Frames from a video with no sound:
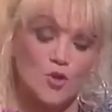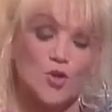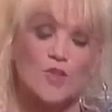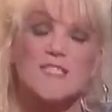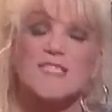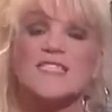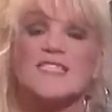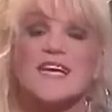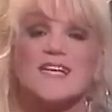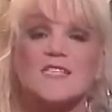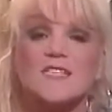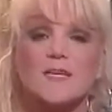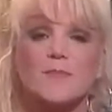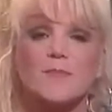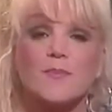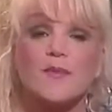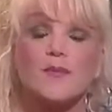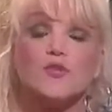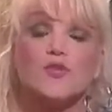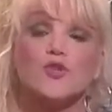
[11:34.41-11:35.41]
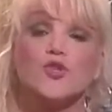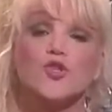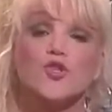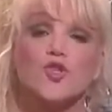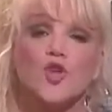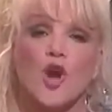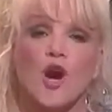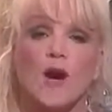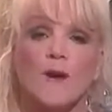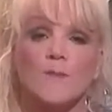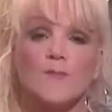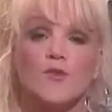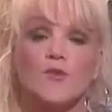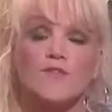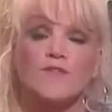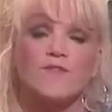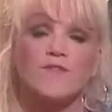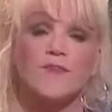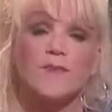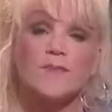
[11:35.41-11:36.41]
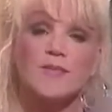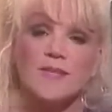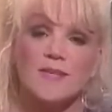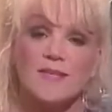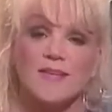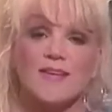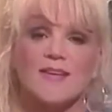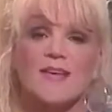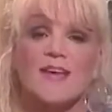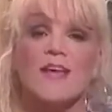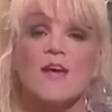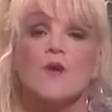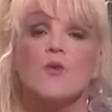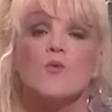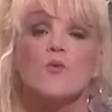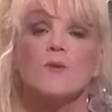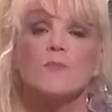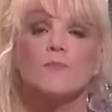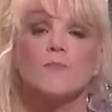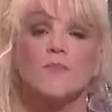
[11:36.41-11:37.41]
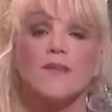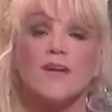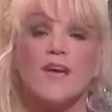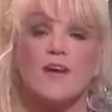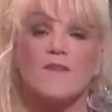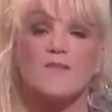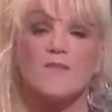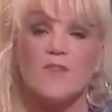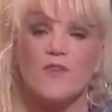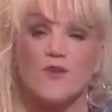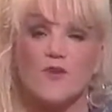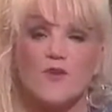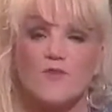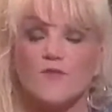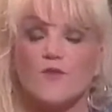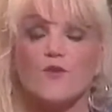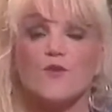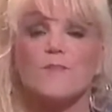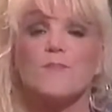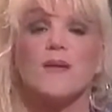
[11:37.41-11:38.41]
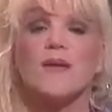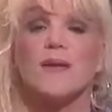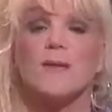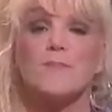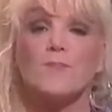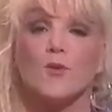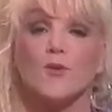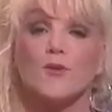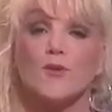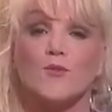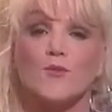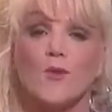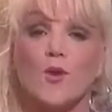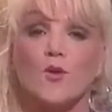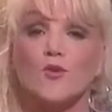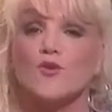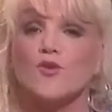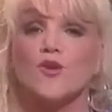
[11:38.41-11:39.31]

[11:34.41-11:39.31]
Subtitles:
Your sex appeal, your charm, your femininity will play a very, very big, important role.